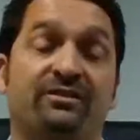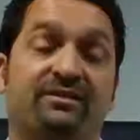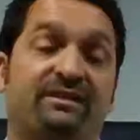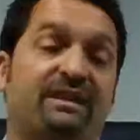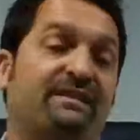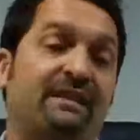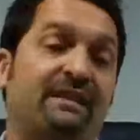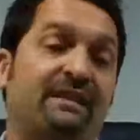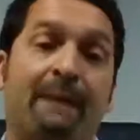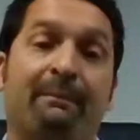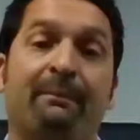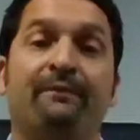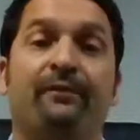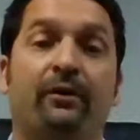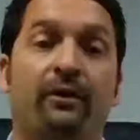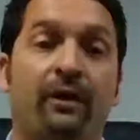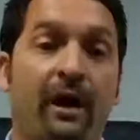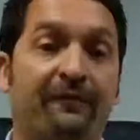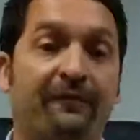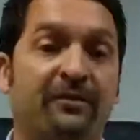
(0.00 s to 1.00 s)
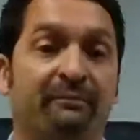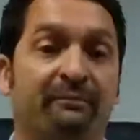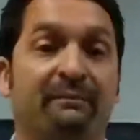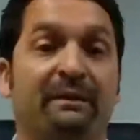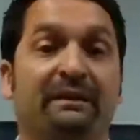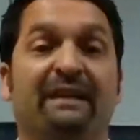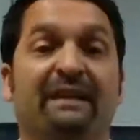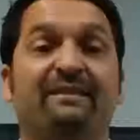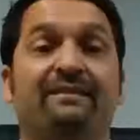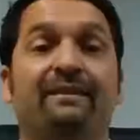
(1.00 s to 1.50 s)
It doesn't happen,
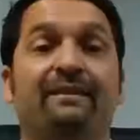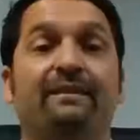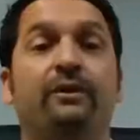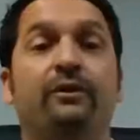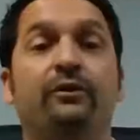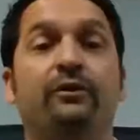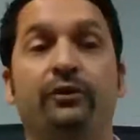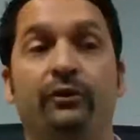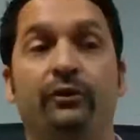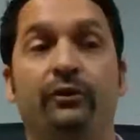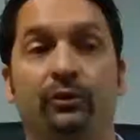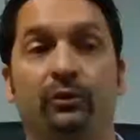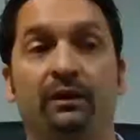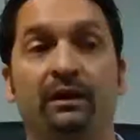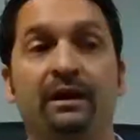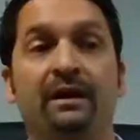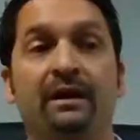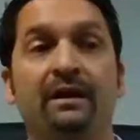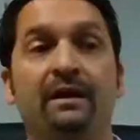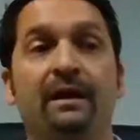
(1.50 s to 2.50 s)
but let's say you do.